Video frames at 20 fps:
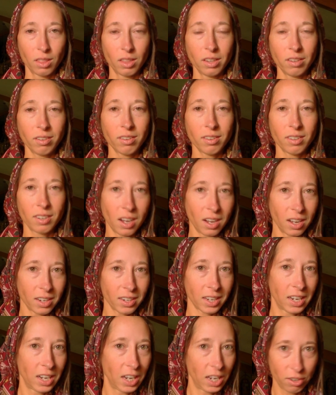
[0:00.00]
This is
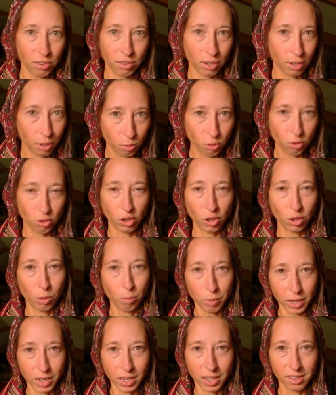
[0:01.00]
not an institutional
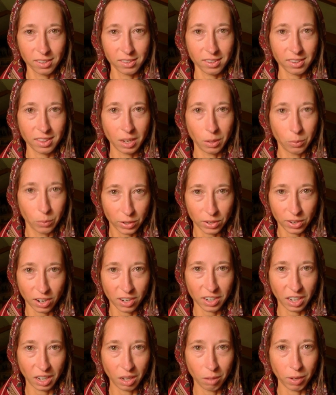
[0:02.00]
obedience that we're
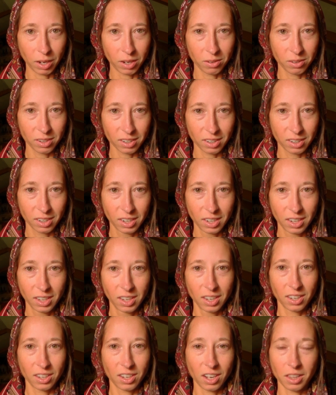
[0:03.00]
talking about.
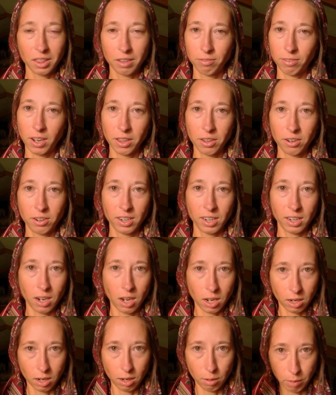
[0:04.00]
God the Father did
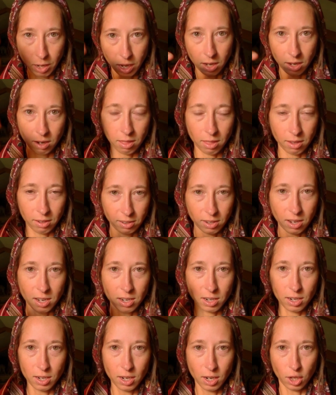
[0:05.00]
not command the
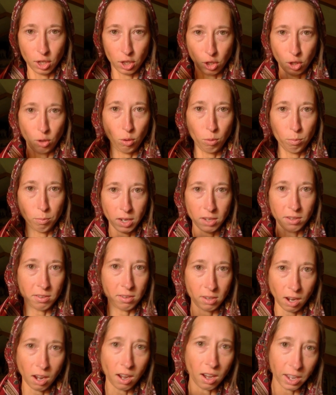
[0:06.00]
Son, you
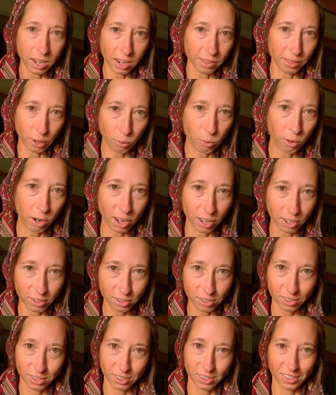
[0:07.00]
must die on the
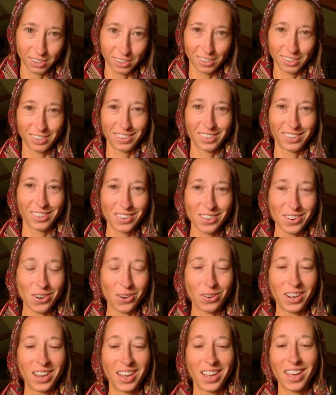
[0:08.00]
cross.
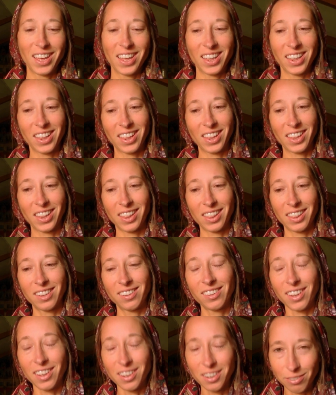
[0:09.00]
No, the
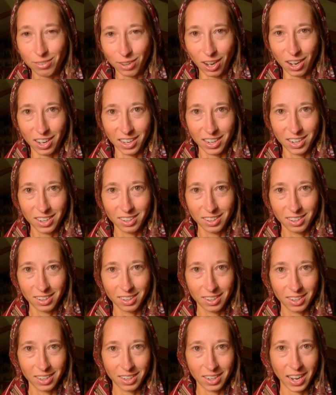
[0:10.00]
Son of God,
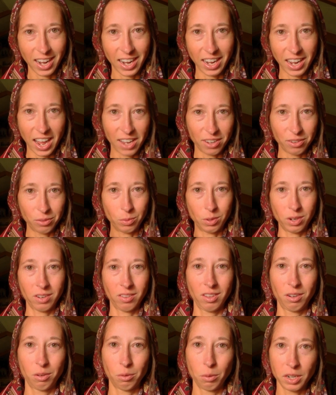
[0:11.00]
as one
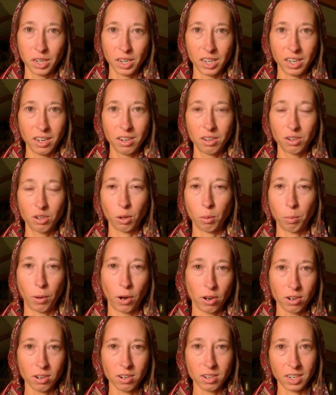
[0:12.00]
of the Trinity, took
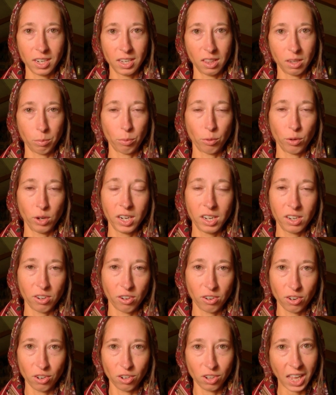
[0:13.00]
part in the pre
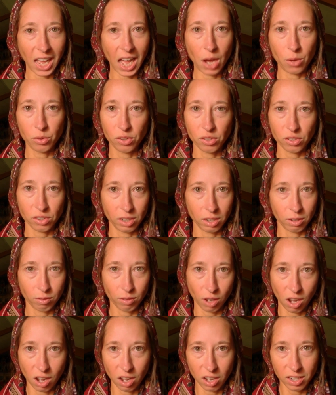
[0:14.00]
eternal counsel
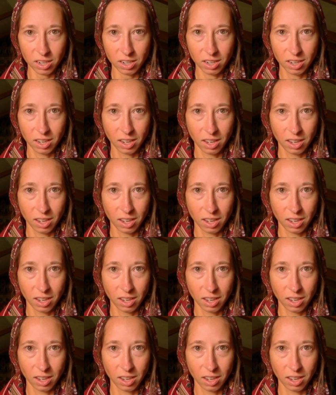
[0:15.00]
of God,